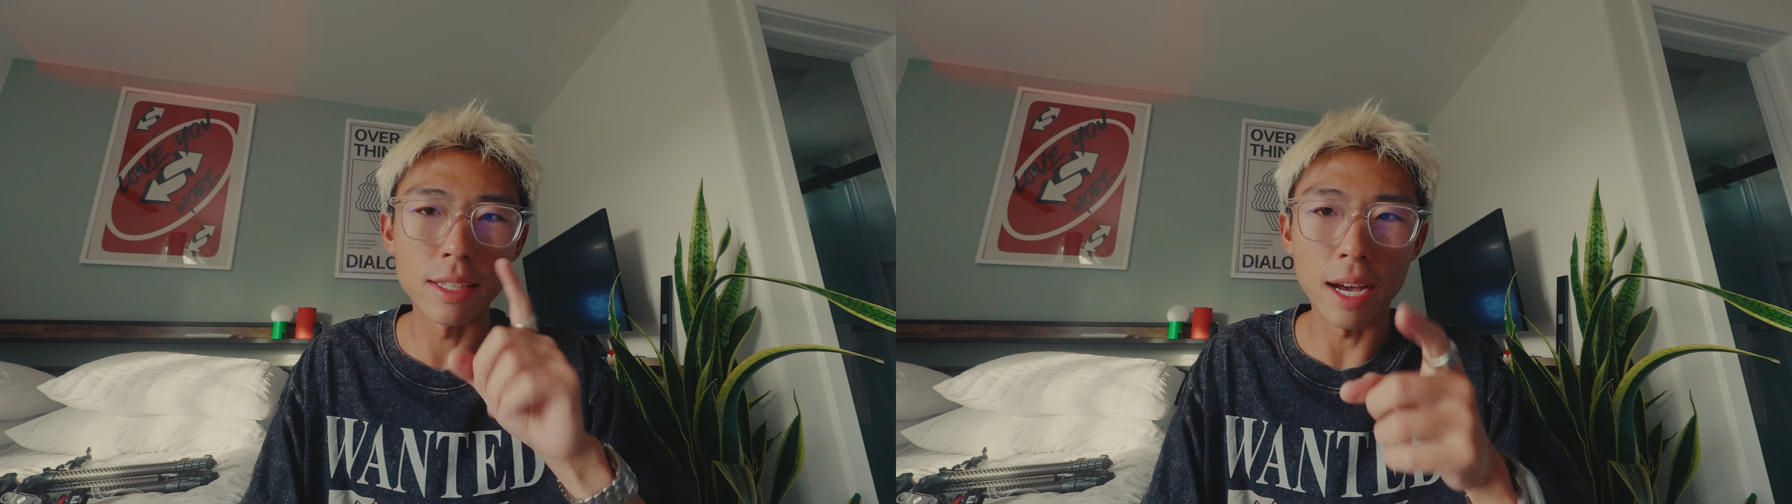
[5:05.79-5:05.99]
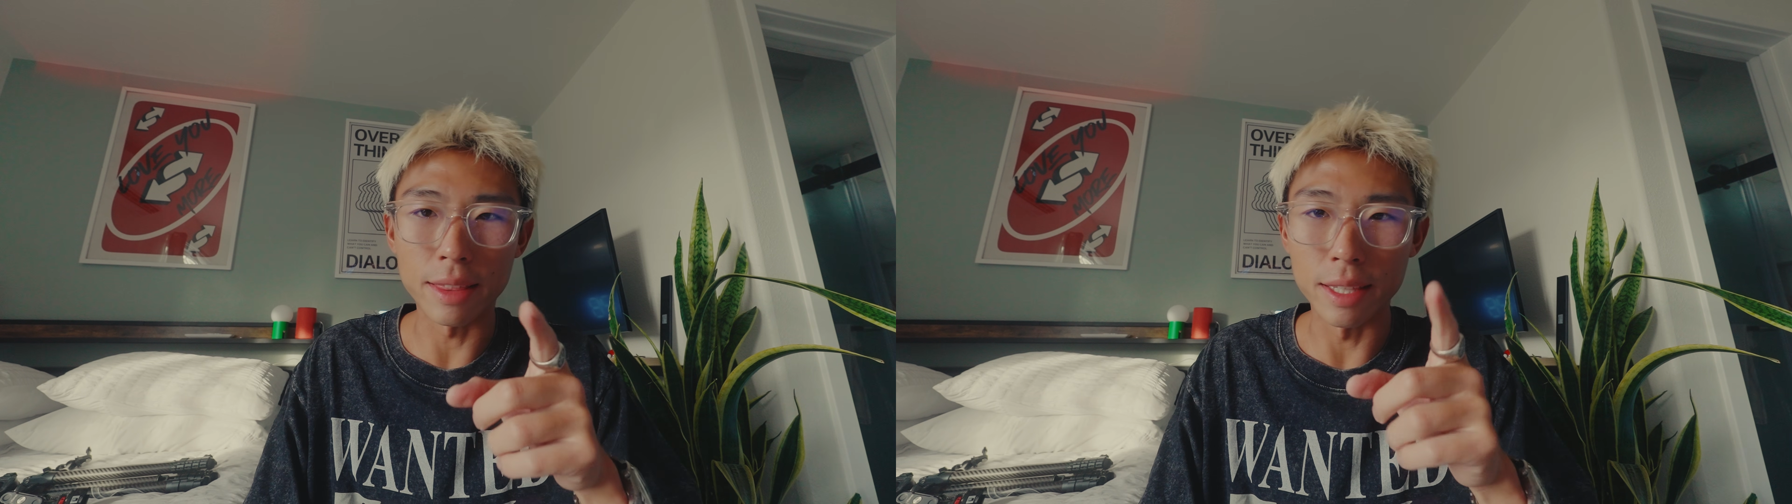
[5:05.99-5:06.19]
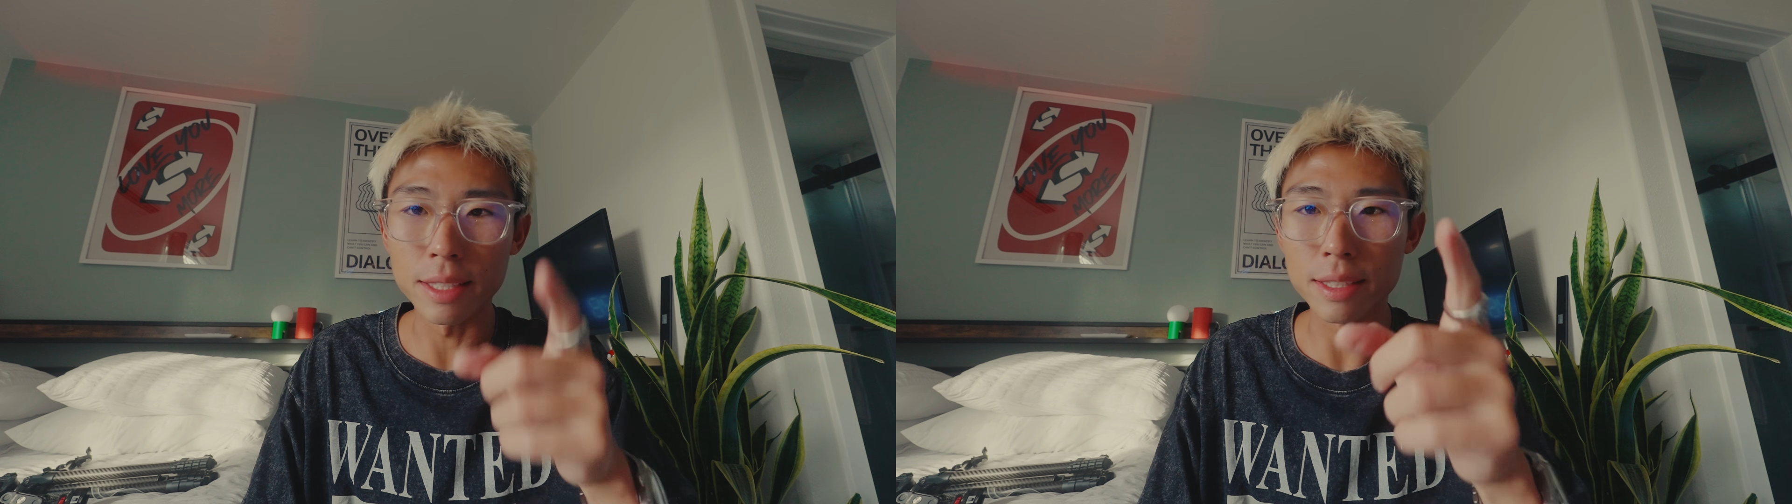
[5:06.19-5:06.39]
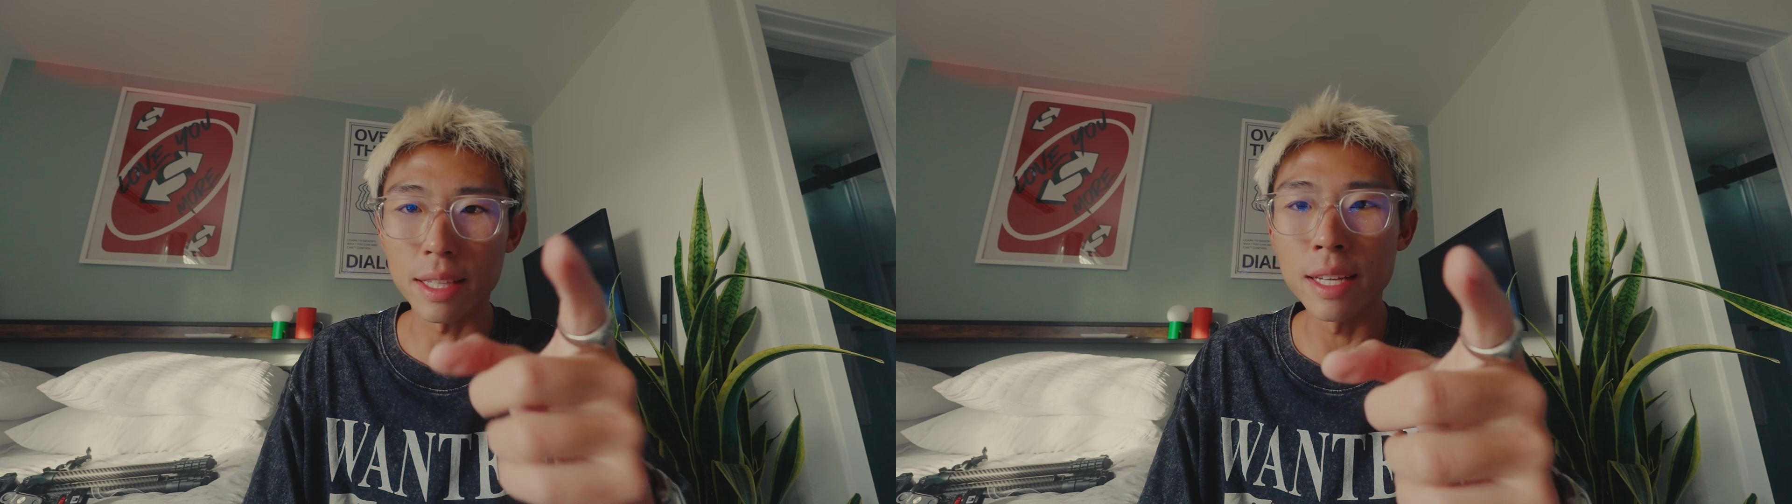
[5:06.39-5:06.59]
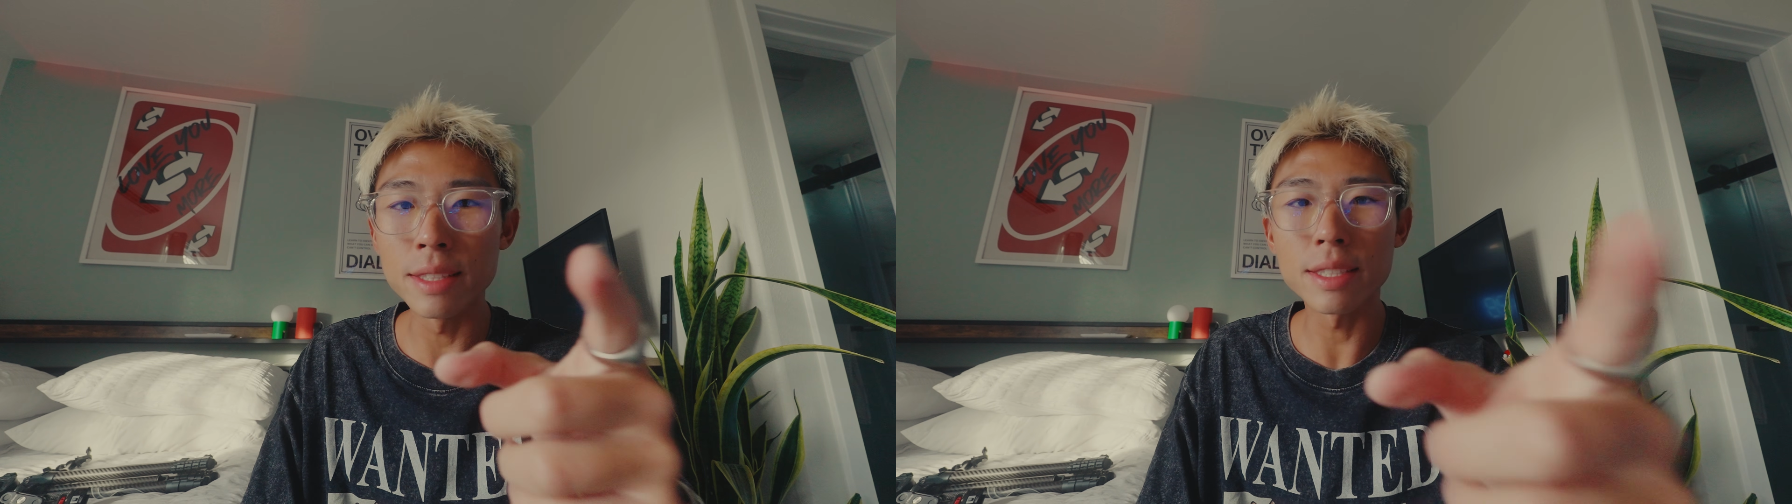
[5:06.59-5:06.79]
got this
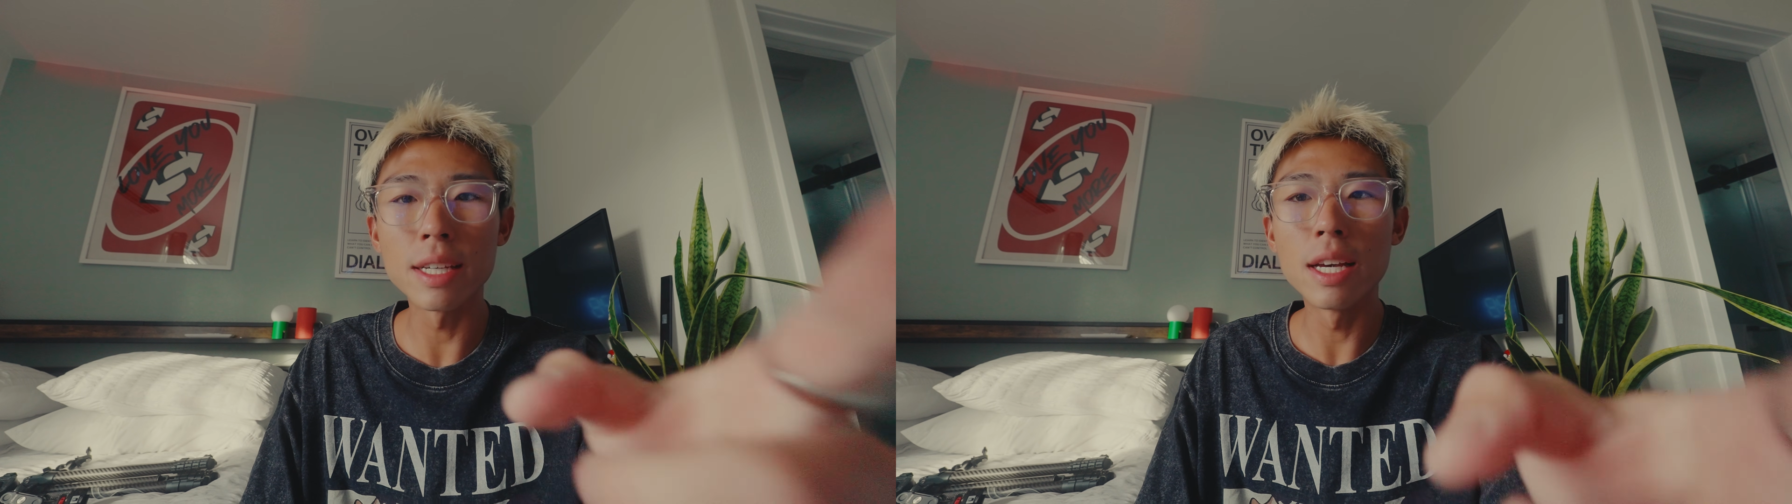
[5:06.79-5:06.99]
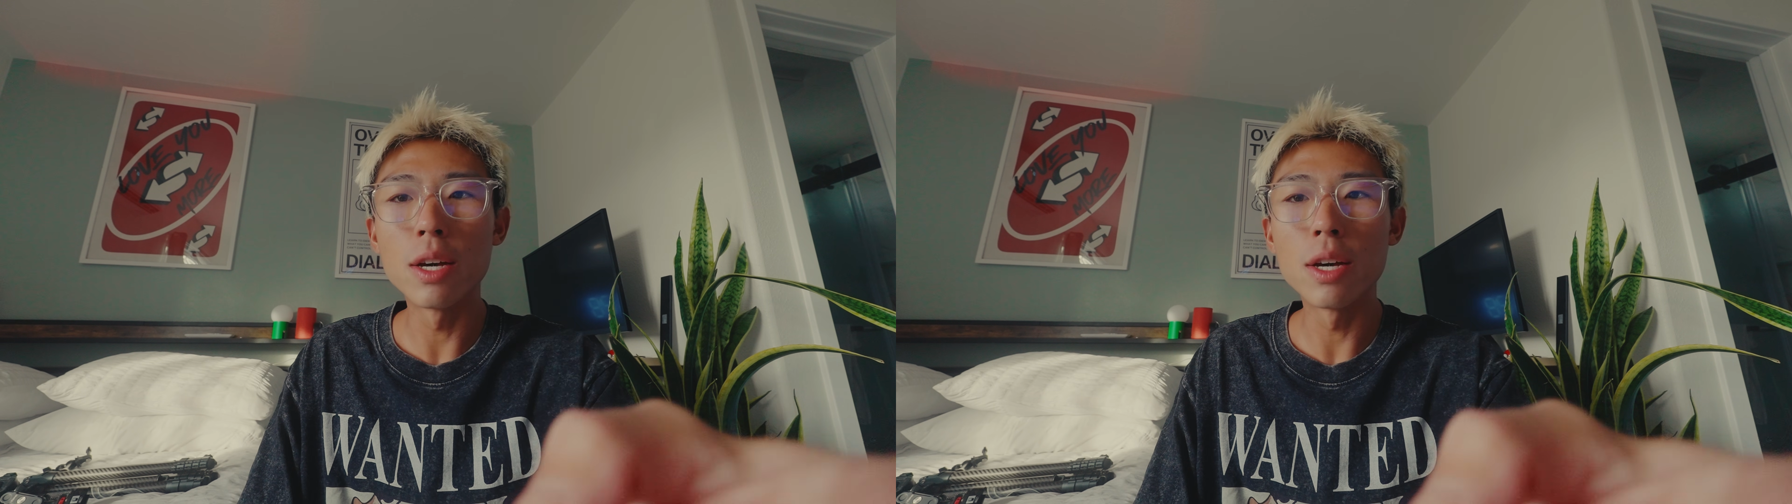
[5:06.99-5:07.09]
lens